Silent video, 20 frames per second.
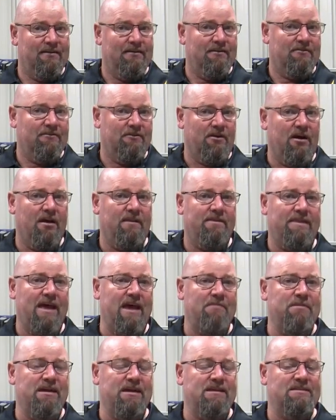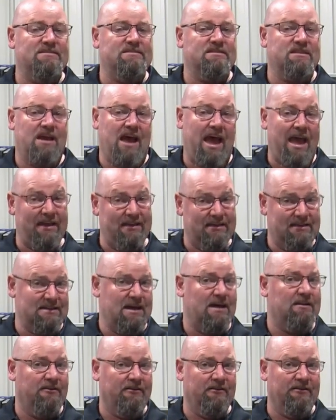right? That means hanging a
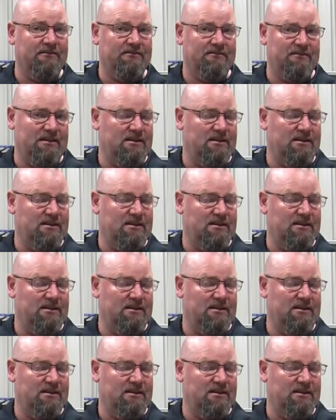tonne on it.